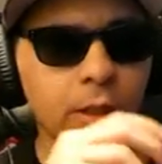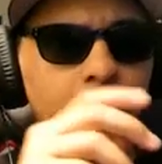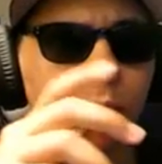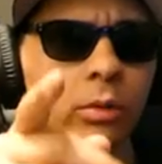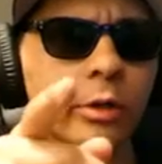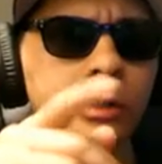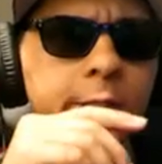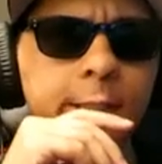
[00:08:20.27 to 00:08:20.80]

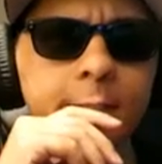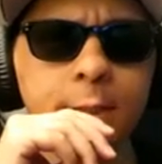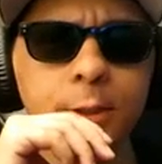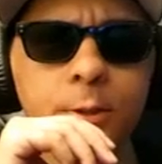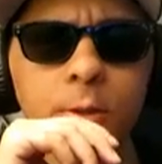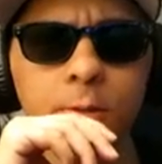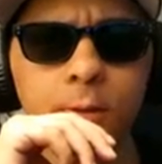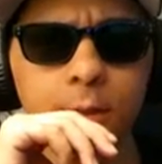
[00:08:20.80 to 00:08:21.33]
Where did they
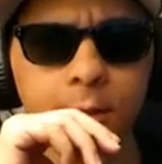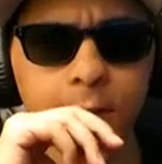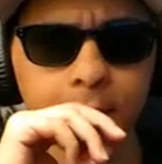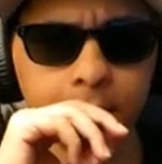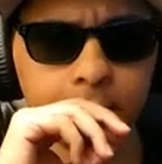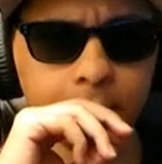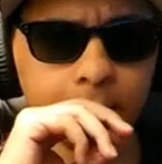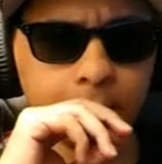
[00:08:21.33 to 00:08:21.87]
shoot
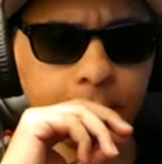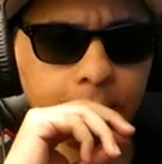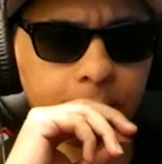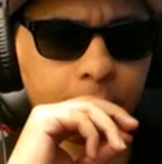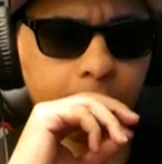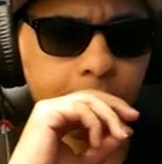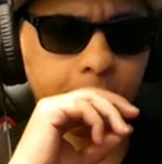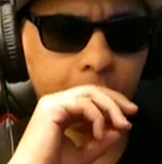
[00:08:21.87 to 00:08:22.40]
the
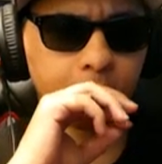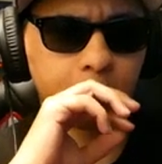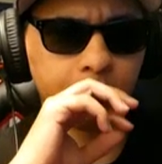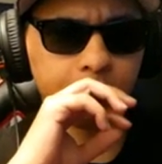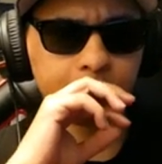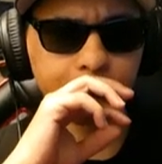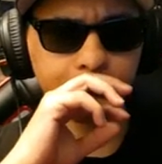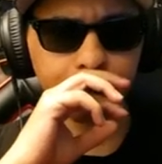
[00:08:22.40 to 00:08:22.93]
video
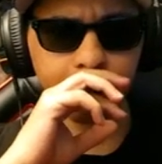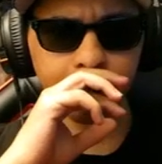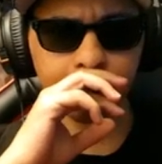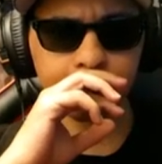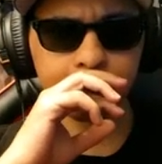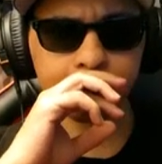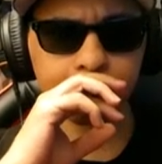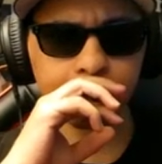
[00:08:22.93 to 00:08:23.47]
Blank
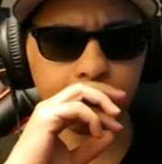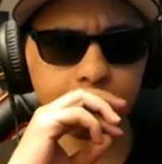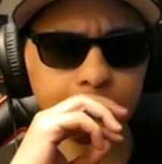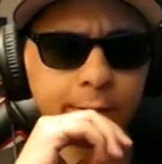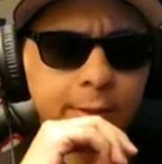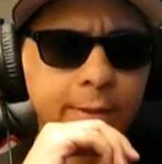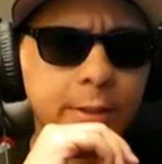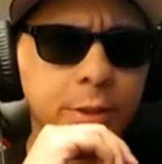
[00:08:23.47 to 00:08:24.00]
Space?
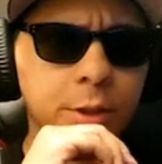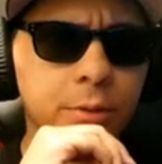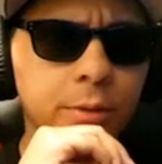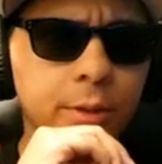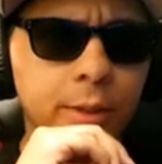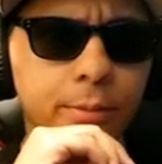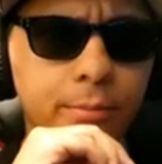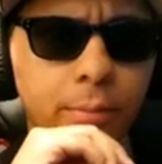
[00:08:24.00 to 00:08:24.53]
Did they shoot
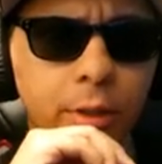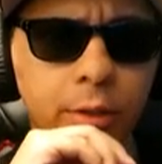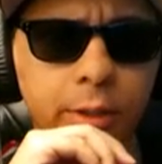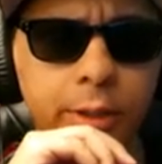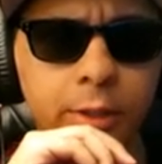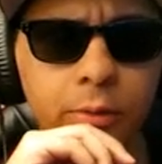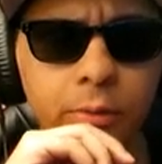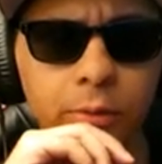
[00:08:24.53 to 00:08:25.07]
it in
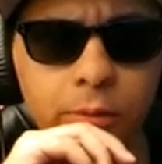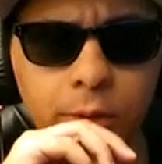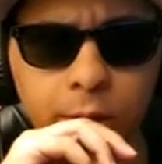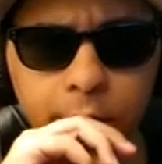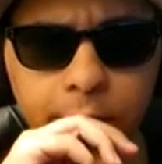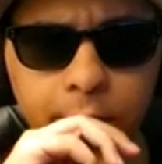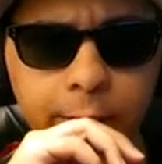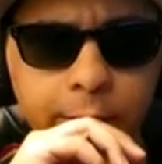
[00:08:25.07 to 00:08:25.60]
Berlin or
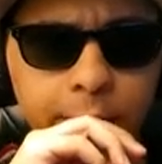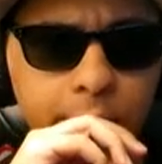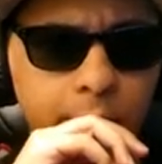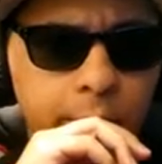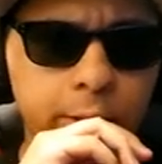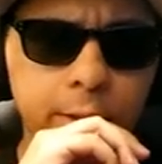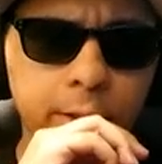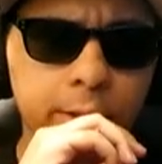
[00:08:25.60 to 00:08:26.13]
like
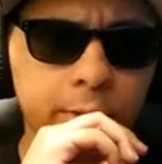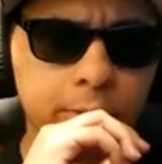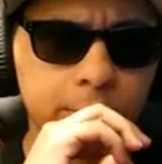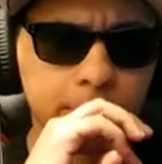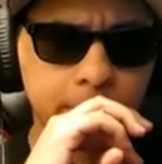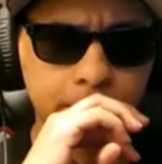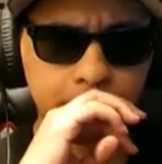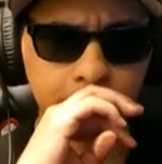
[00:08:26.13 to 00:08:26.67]
London or
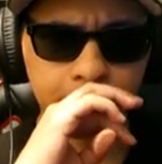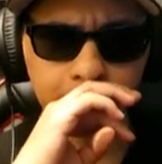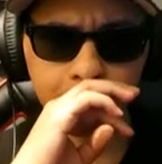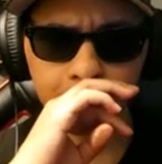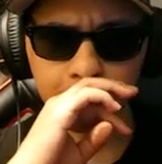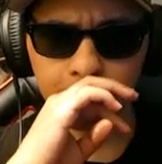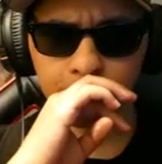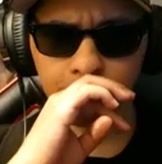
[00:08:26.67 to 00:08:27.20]
something?
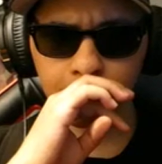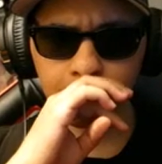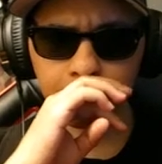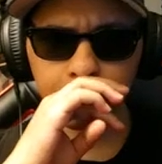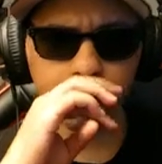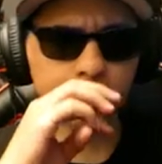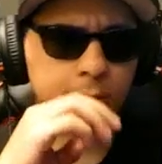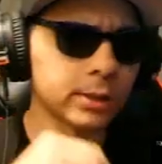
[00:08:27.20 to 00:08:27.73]
I'm
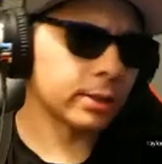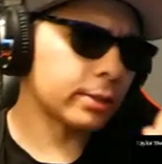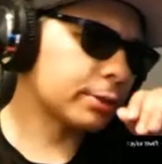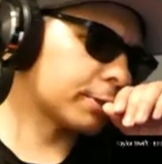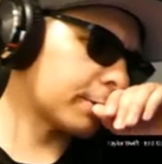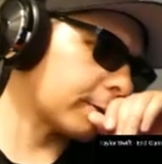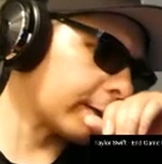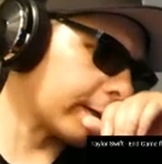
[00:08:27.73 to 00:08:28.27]
not entirely
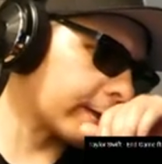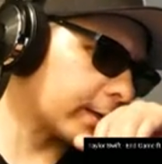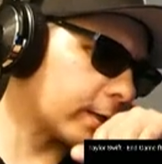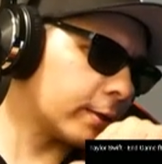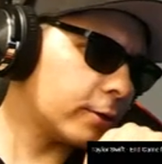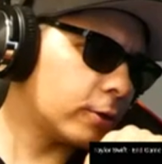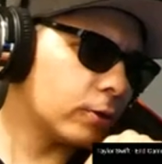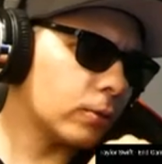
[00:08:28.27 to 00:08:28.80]
sure. I
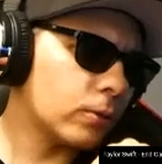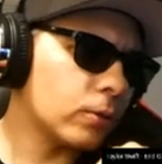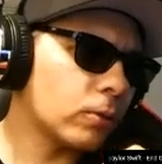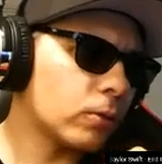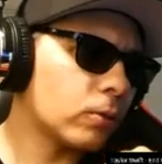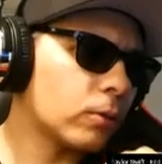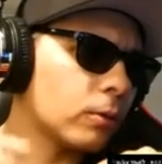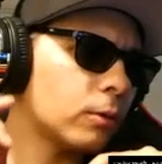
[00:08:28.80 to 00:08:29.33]
gotta
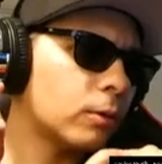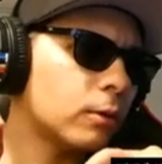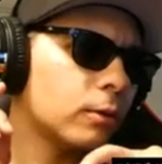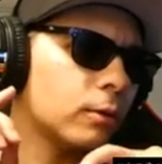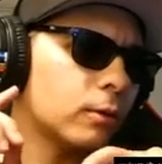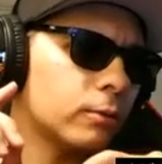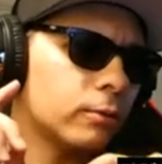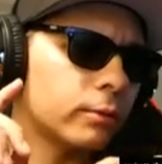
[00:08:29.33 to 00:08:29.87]
do
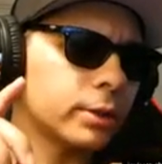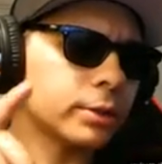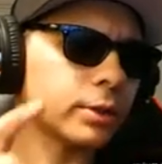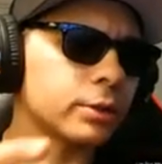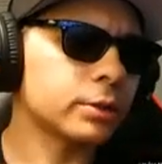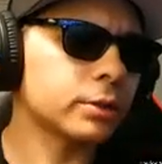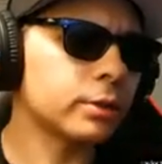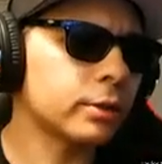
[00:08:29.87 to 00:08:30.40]

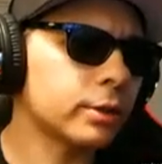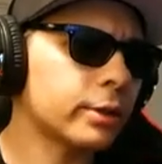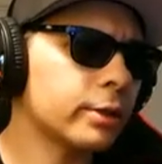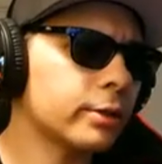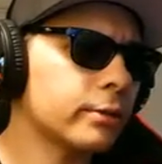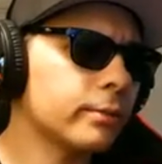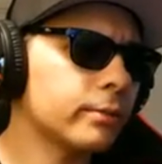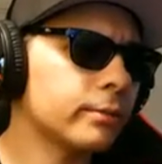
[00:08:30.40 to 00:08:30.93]
research on that.